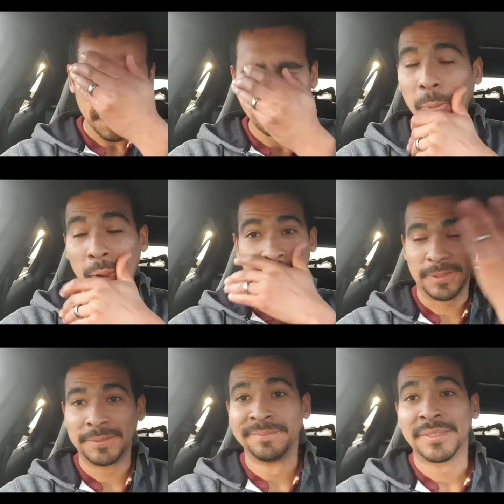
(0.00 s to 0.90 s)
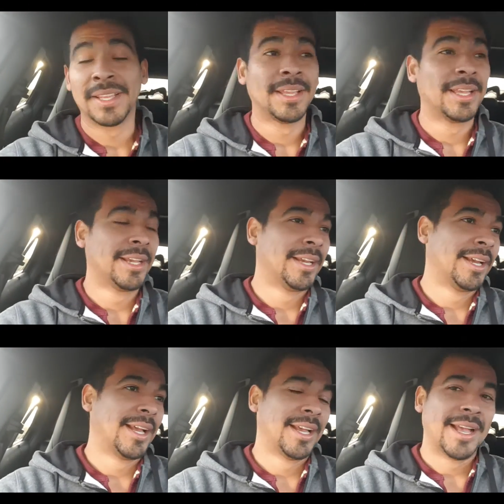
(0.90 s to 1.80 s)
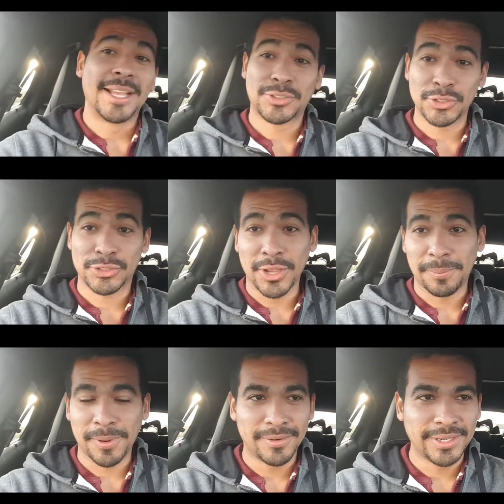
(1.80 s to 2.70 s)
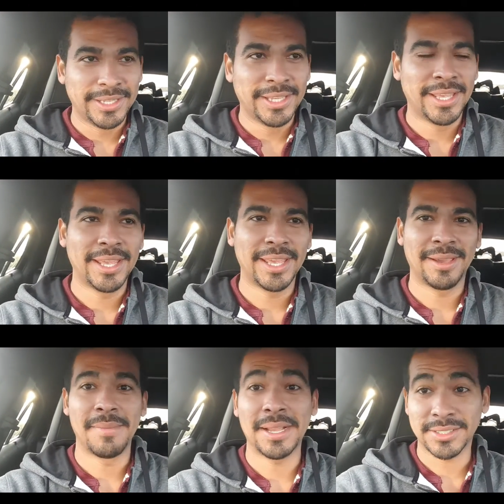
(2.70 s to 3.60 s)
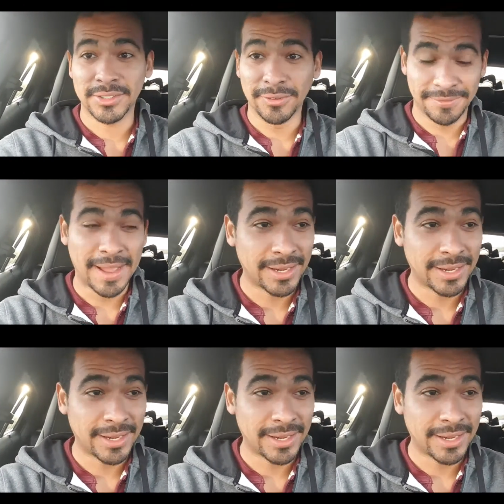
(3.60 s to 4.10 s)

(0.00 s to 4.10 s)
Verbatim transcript: wow. As you saw probably, Max is not fine